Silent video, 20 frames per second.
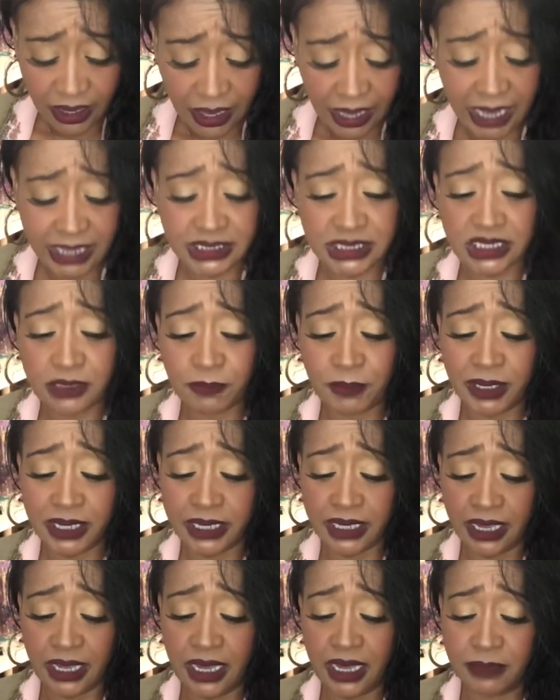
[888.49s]
I did
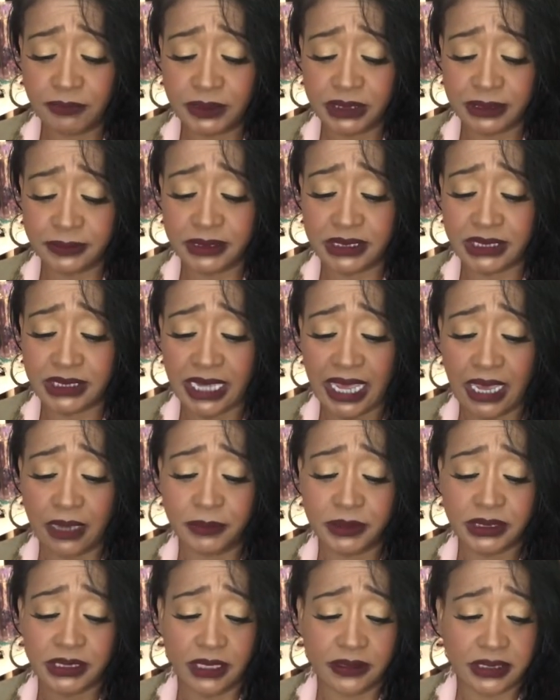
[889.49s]
pick up some
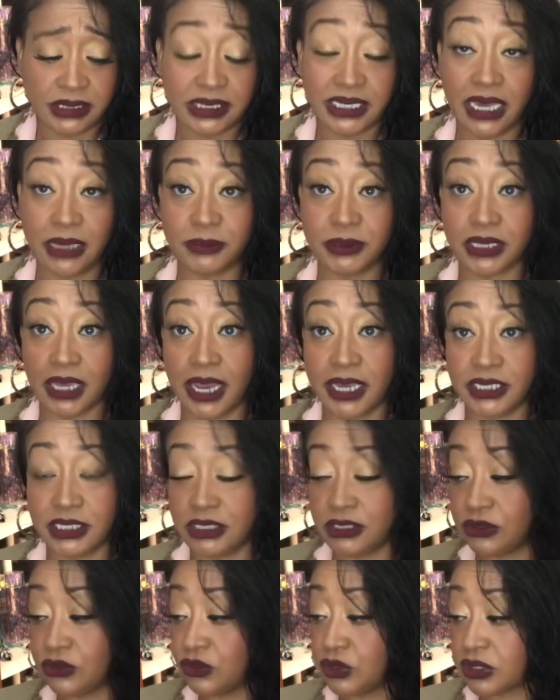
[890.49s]
stamps. Now the stamps I
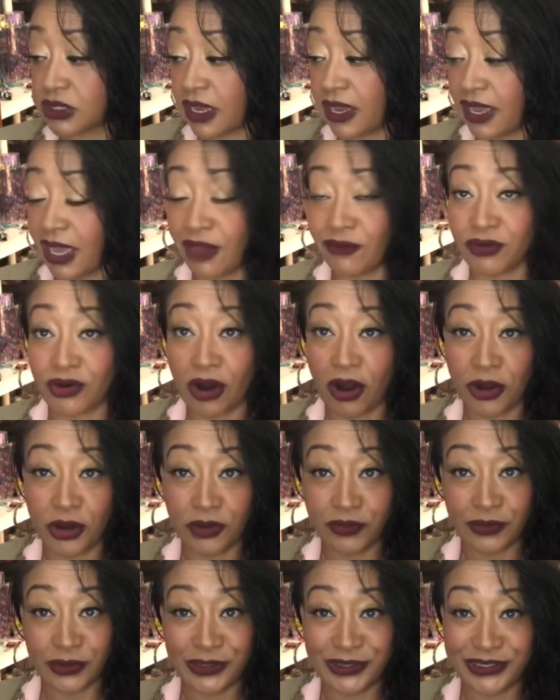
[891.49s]
use, I have
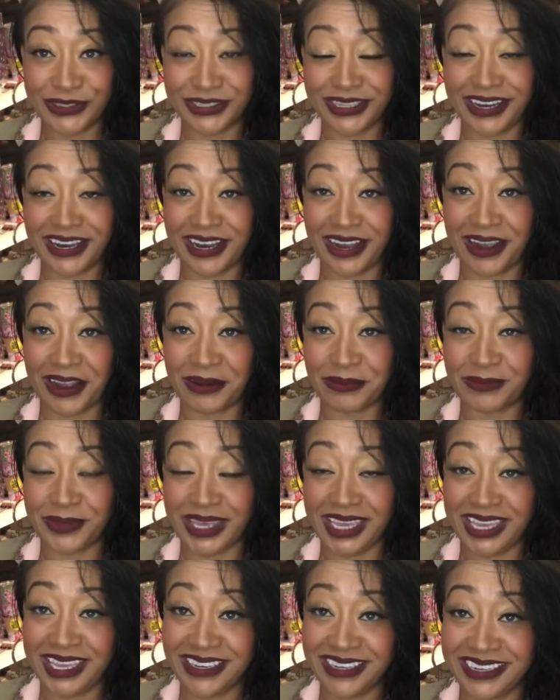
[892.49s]
Carnival um,
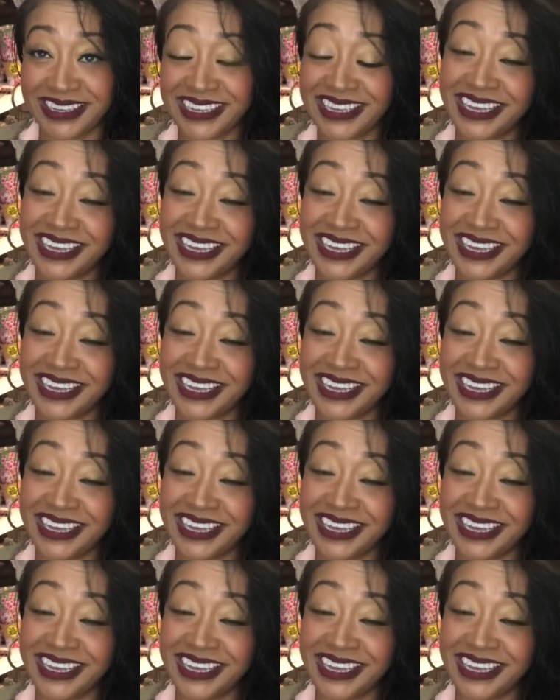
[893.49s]
ink.